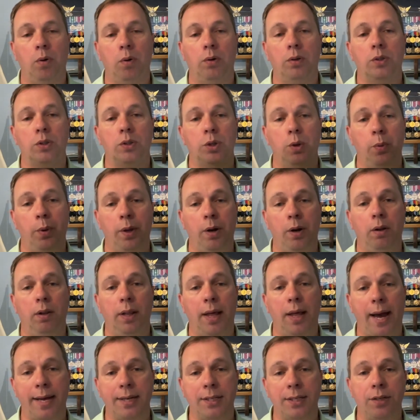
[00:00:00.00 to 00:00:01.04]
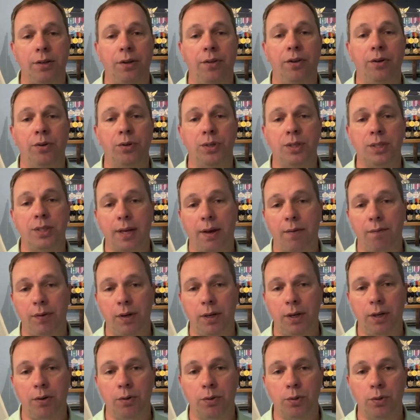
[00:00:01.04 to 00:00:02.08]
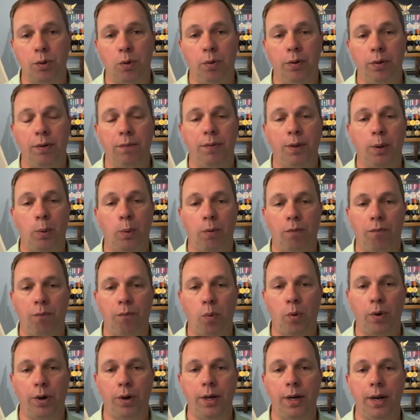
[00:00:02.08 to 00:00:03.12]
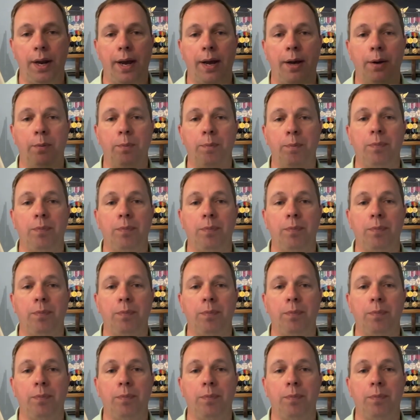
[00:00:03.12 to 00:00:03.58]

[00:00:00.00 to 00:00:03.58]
so it'll last till they're 70 years old if they were 40 now,